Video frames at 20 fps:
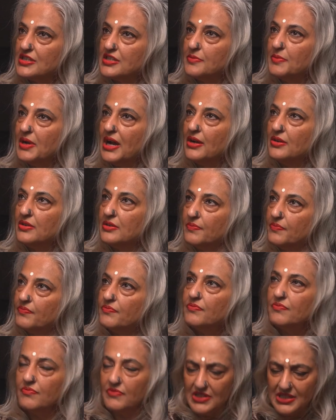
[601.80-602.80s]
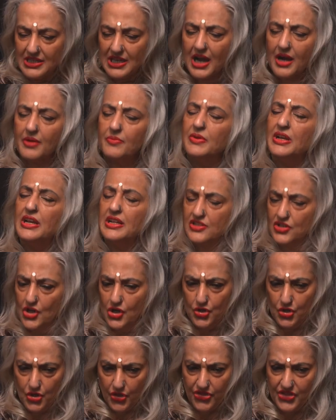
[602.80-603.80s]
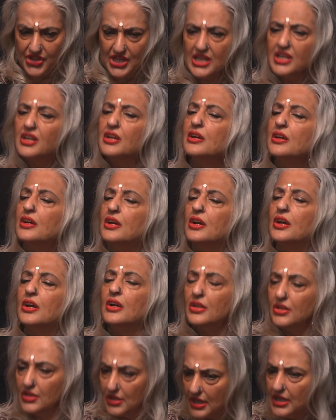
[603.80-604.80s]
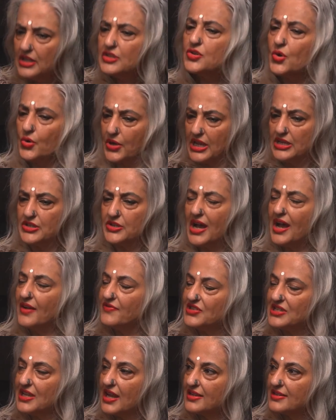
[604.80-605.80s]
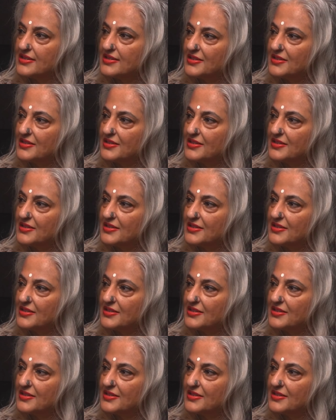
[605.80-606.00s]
about, yeah, it's a good thing. It's okay to have sex.